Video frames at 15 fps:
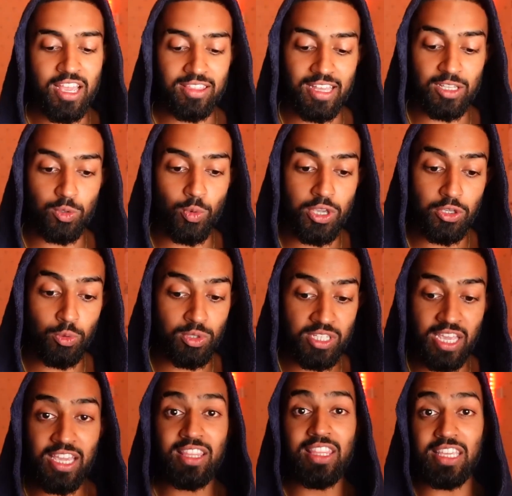That's where you
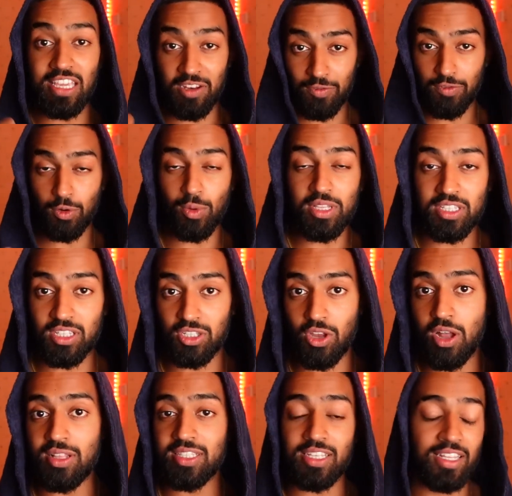take the influencer's
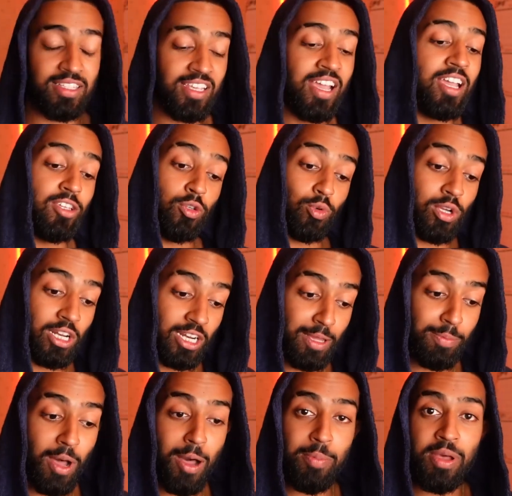content, you
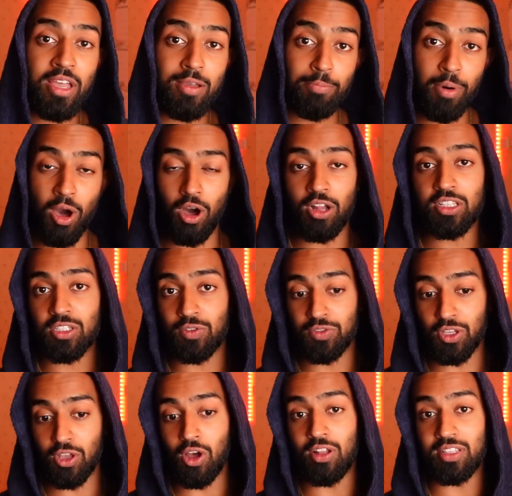clip up, parts of
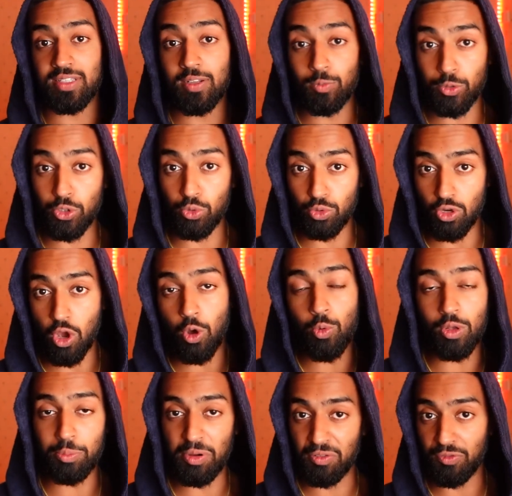the content which you know
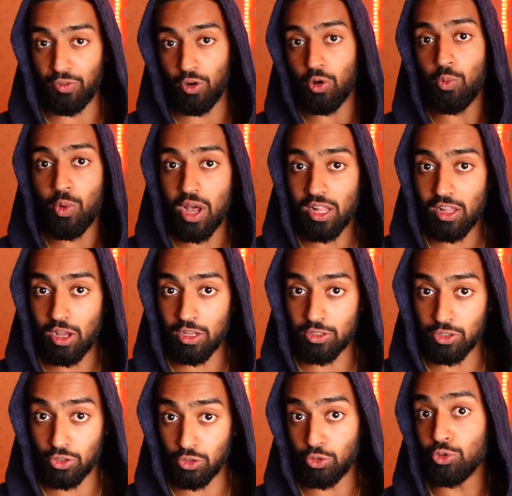will perform well
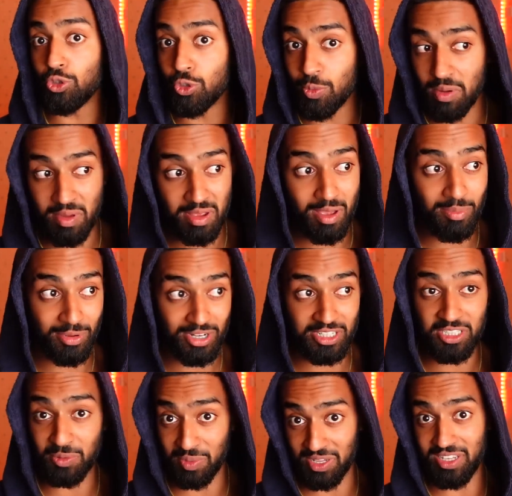onto YouTube. And I'm going to
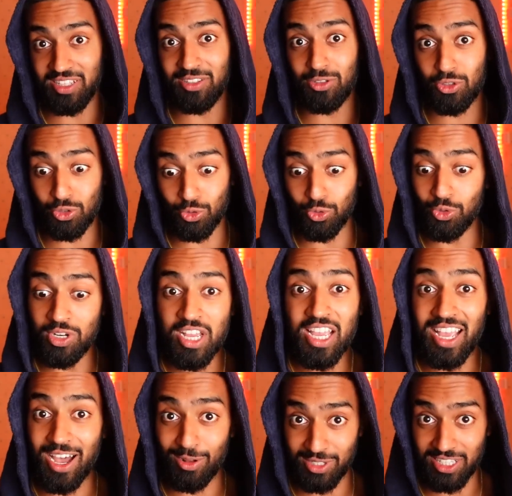explain soon
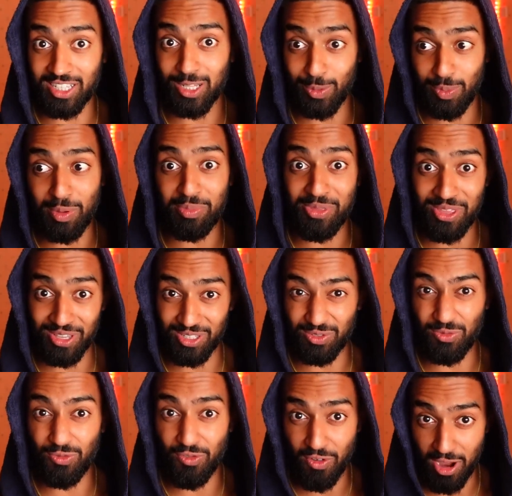how to clip up things
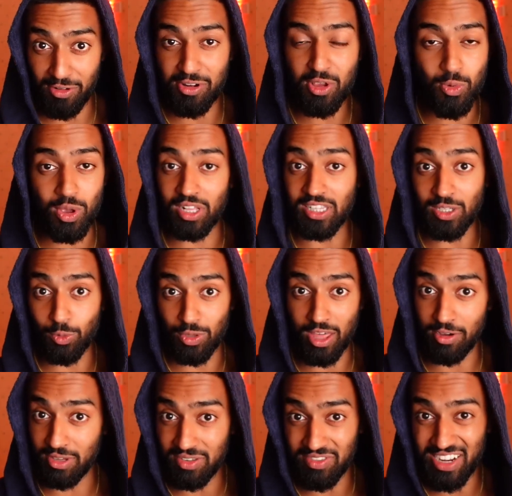very quickly
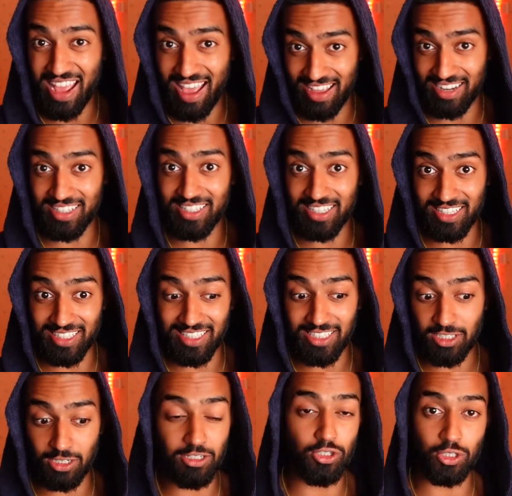without even editing,
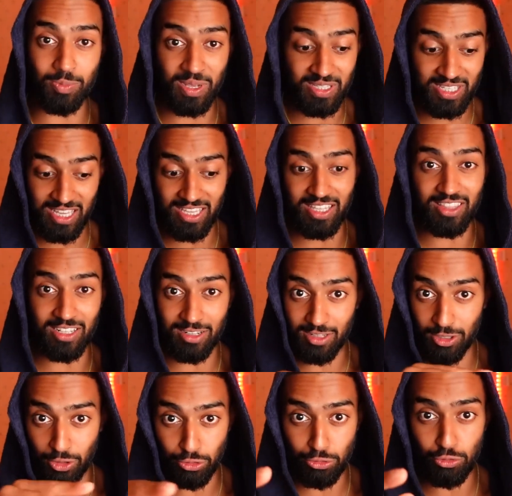literally just by taking the
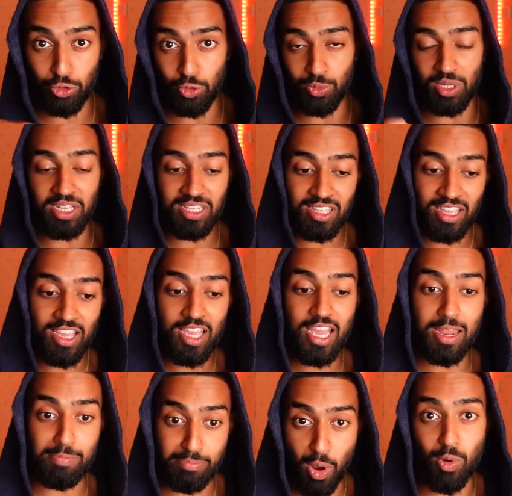YouTube link
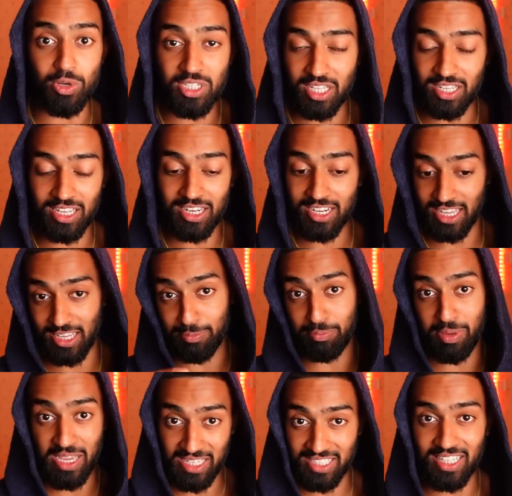and posting it, like
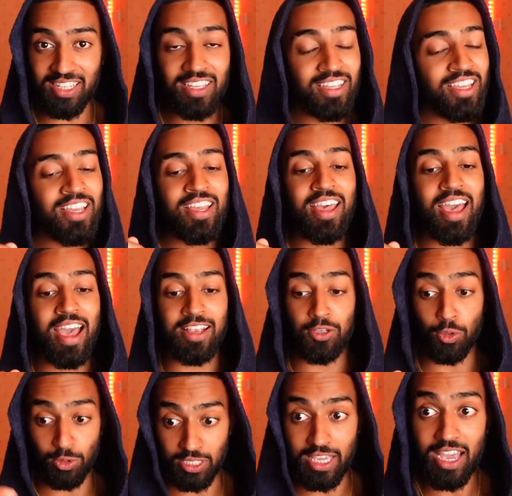pasting it, and
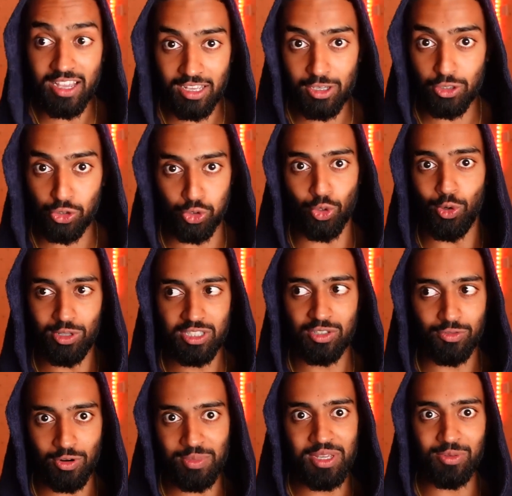you'll get shorts
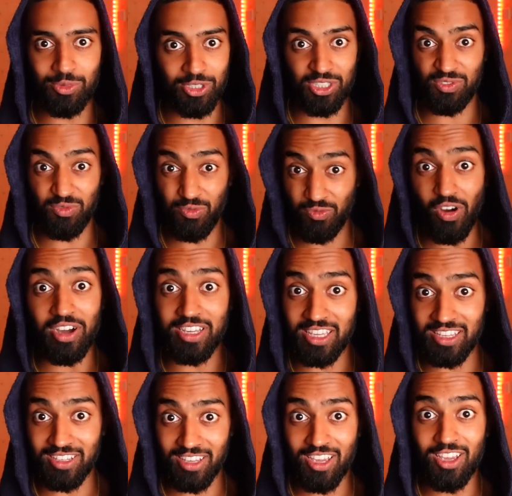from it, which is
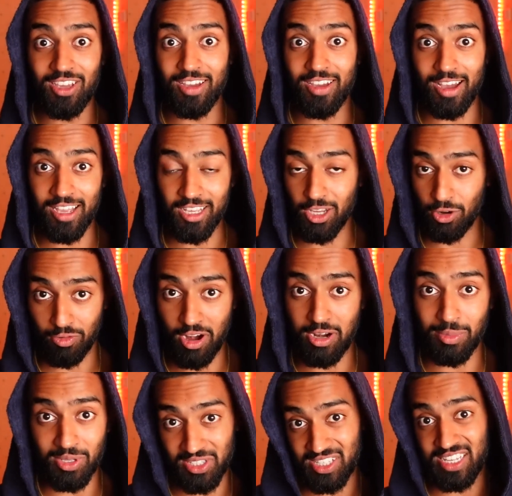fucking
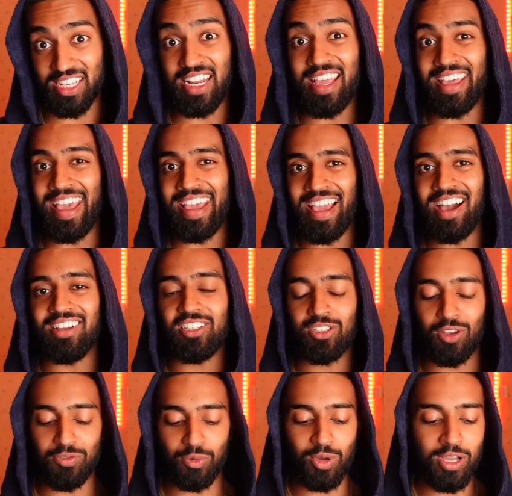incredible. It's like an AI
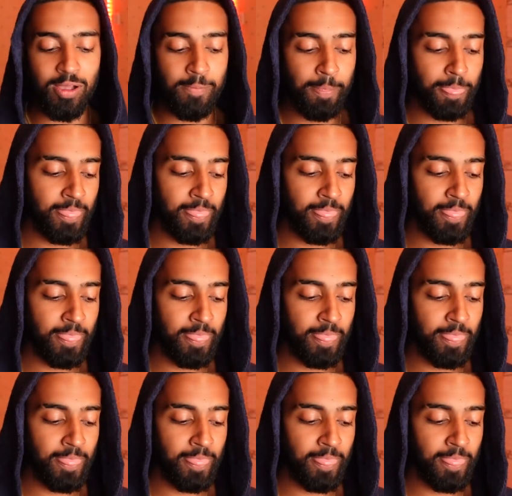software.